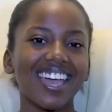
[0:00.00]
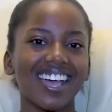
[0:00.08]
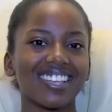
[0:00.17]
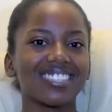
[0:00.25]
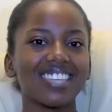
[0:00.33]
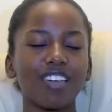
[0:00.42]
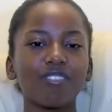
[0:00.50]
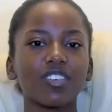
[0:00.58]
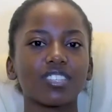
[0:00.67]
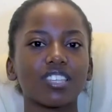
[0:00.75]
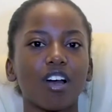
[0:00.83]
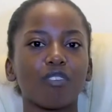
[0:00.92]
Yeah,
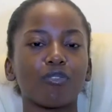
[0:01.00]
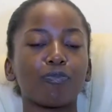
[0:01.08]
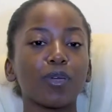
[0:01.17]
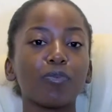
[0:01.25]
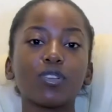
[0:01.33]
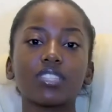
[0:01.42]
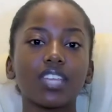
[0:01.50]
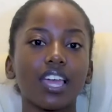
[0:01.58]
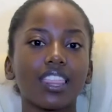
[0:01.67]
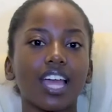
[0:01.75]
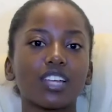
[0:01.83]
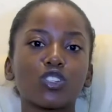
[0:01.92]
save yourself. People
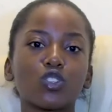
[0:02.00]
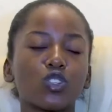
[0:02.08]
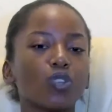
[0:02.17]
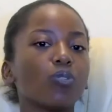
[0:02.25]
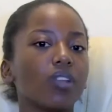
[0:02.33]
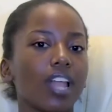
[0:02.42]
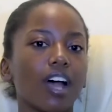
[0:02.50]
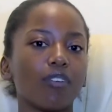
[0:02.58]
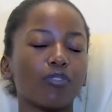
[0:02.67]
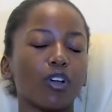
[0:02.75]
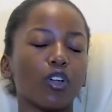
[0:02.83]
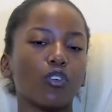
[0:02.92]
say that true
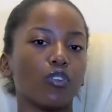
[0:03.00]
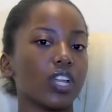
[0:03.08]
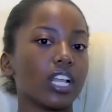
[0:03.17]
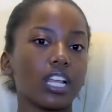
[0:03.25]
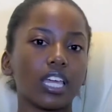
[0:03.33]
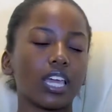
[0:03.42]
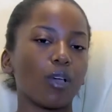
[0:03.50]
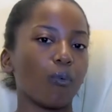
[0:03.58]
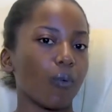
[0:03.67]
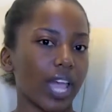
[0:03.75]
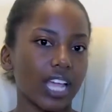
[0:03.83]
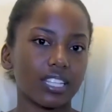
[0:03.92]
love
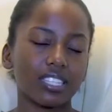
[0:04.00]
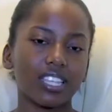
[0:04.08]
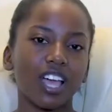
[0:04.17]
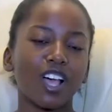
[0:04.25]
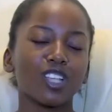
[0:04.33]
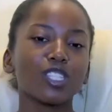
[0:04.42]
really waits.